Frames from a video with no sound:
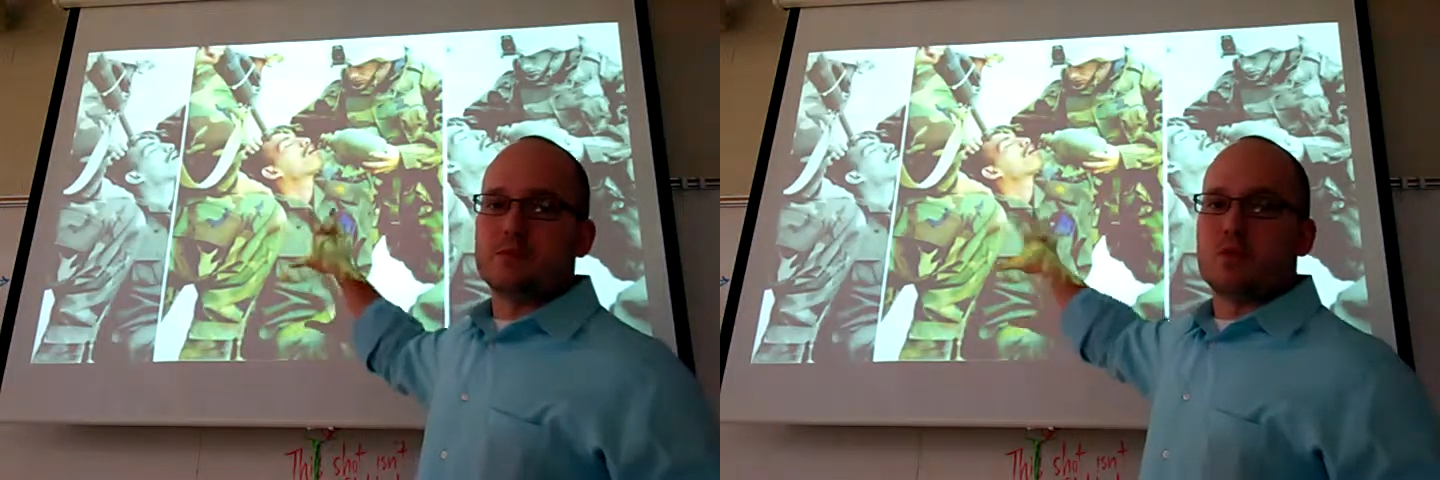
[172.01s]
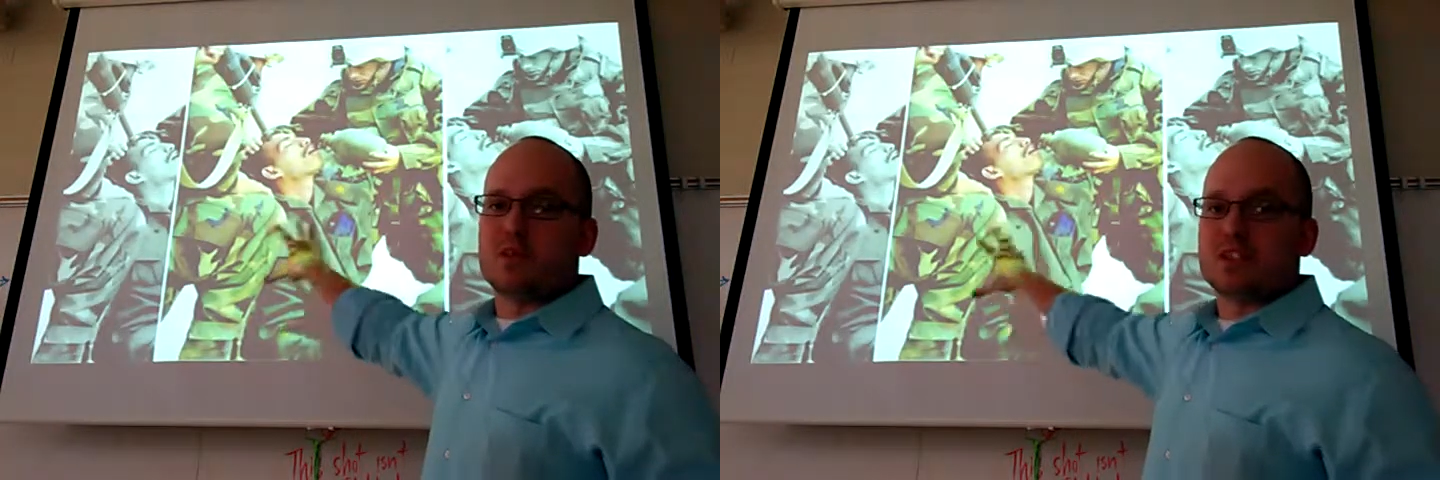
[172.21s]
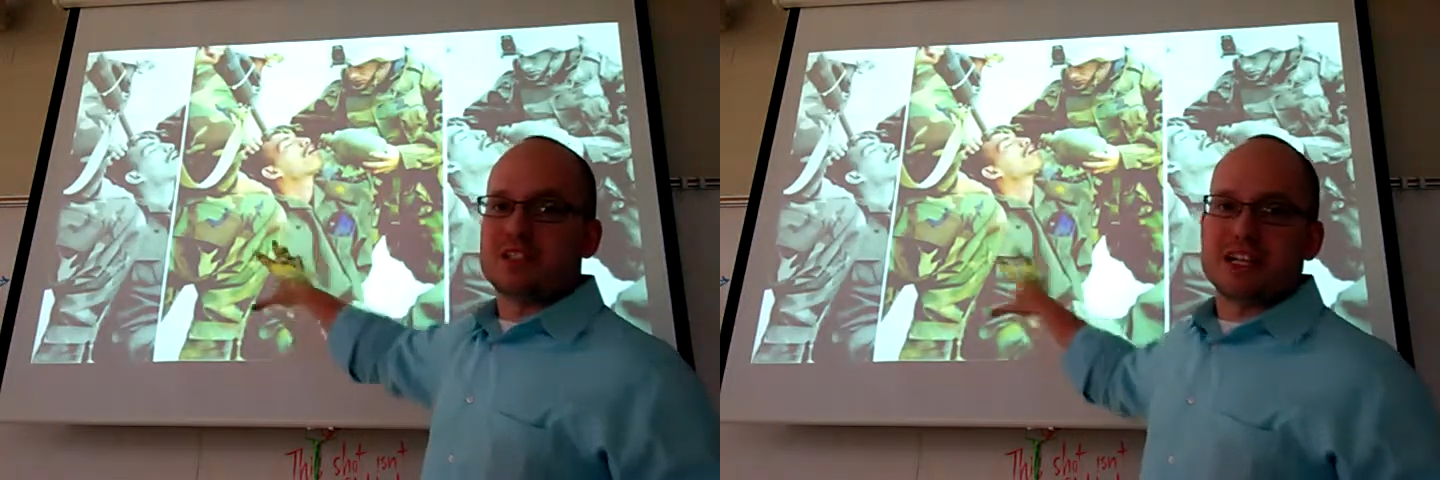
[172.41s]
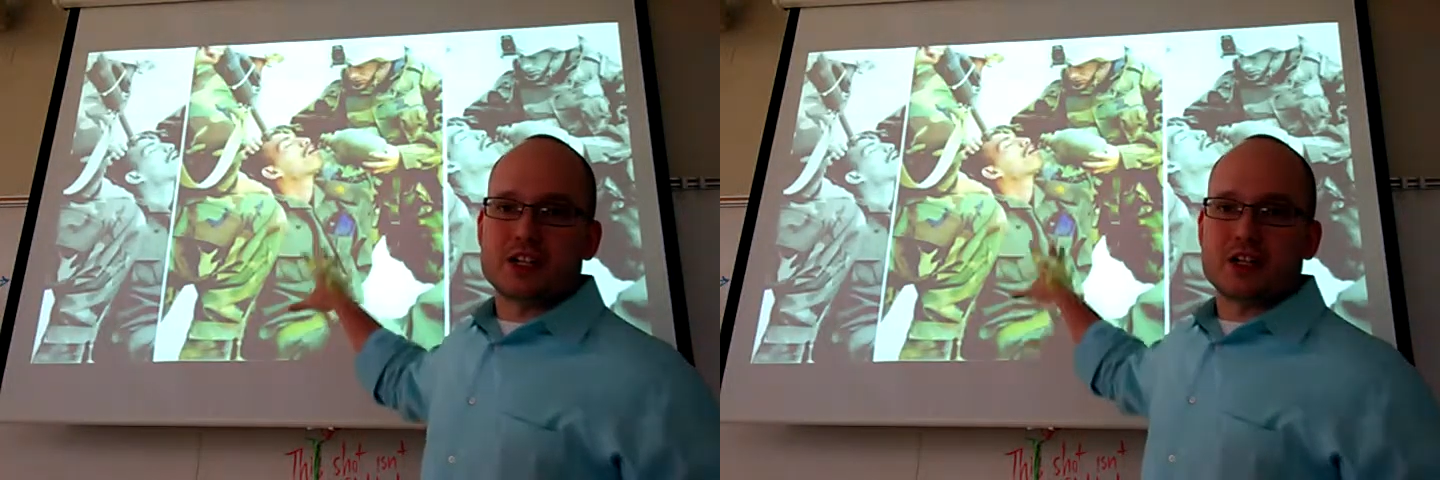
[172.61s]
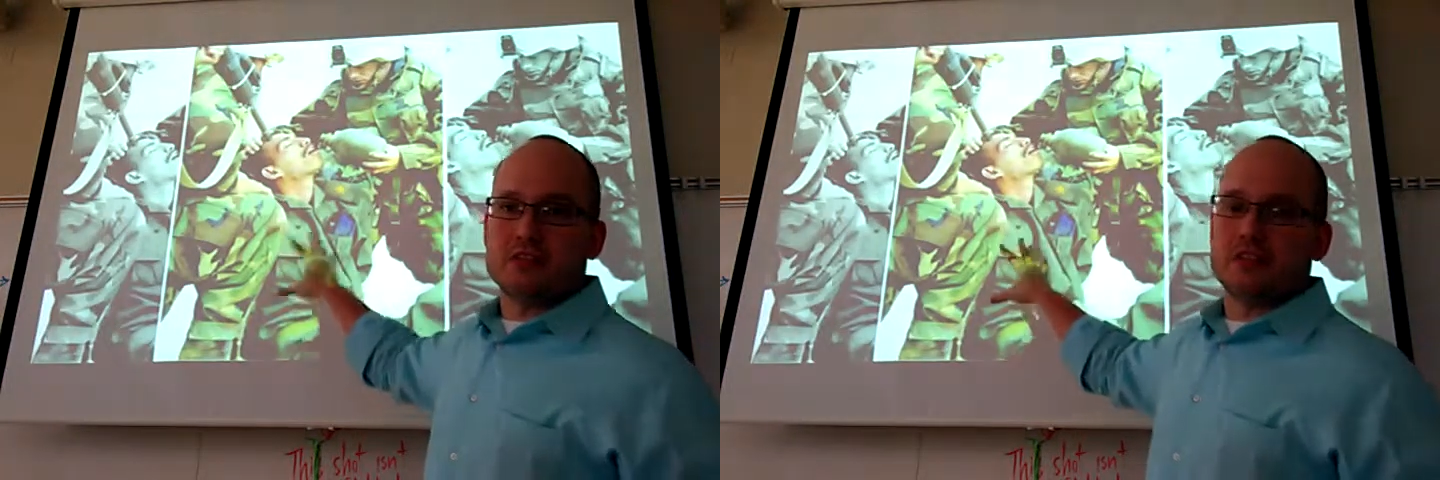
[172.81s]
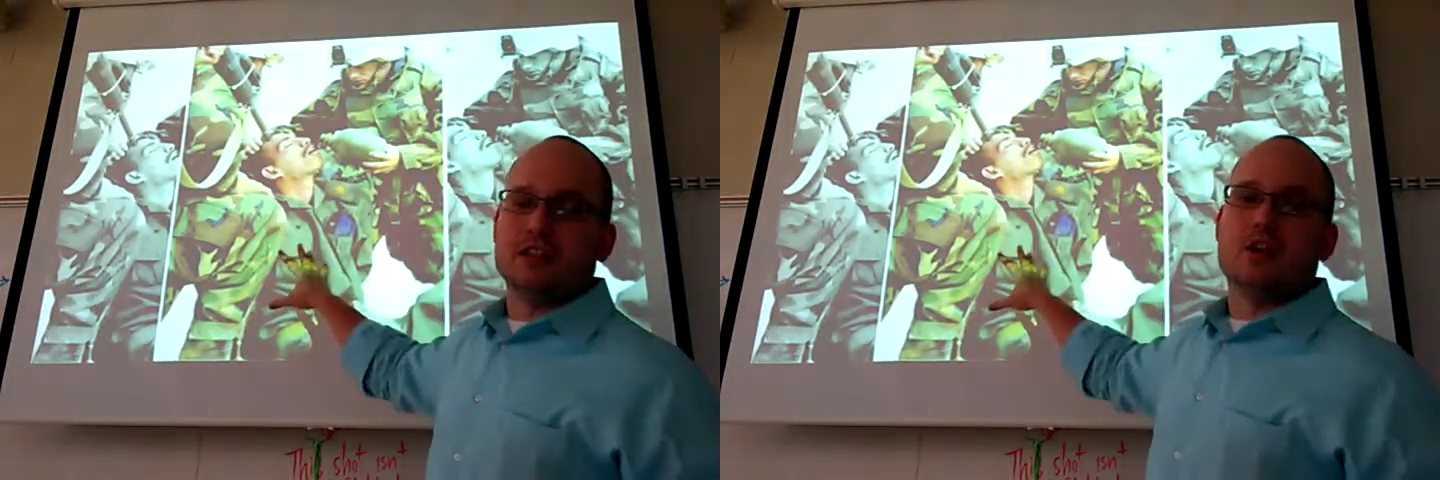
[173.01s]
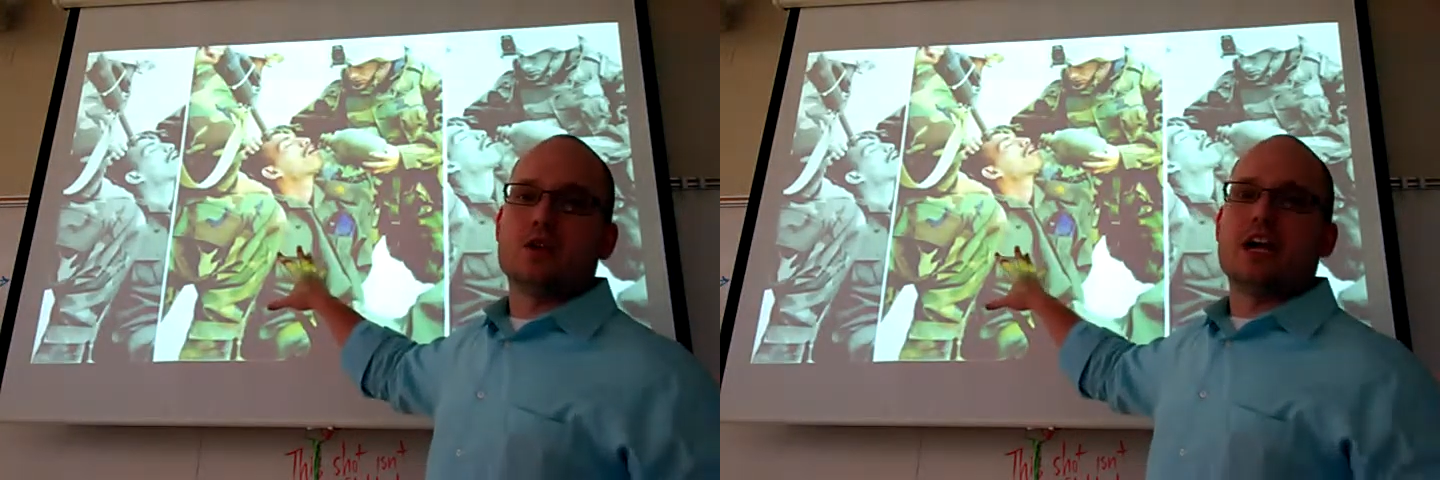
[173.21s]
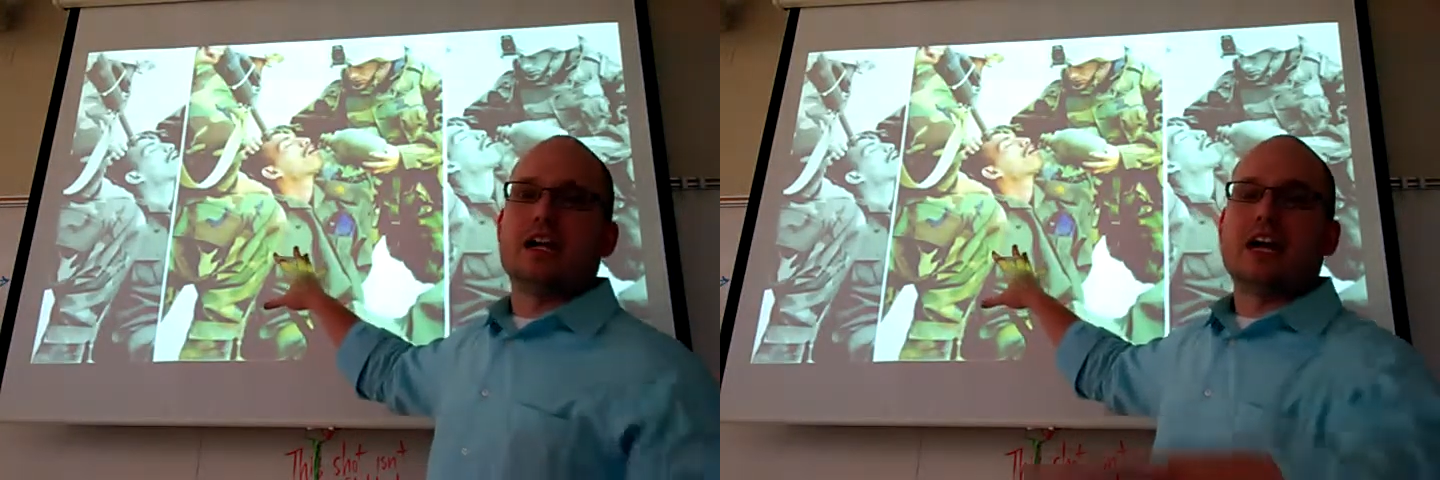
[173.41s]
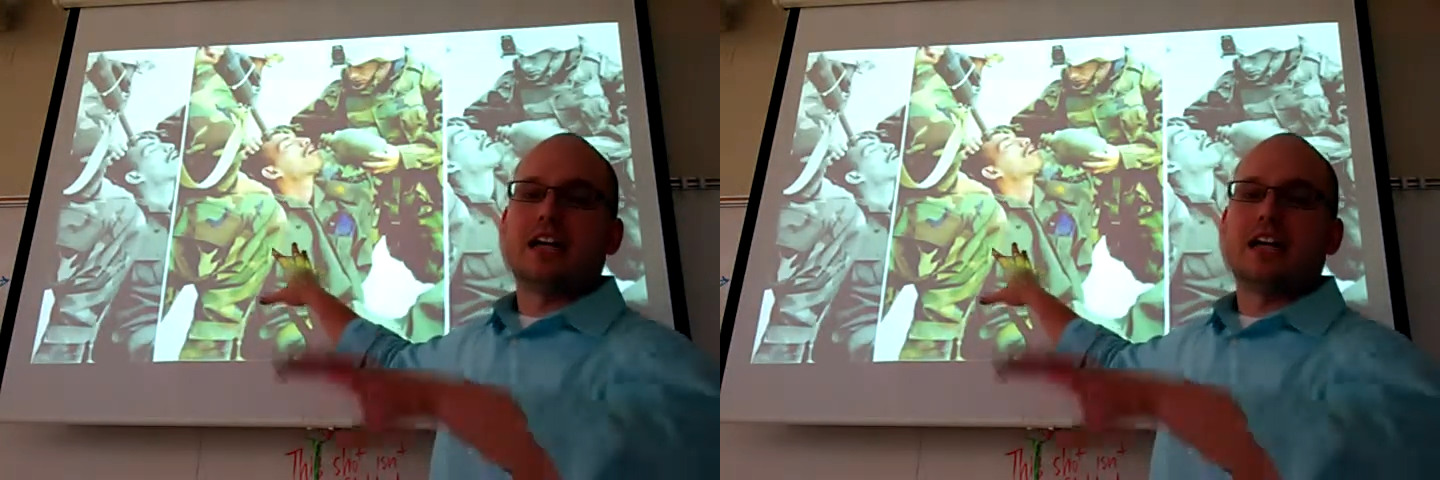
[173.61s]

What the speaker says: more centrally located,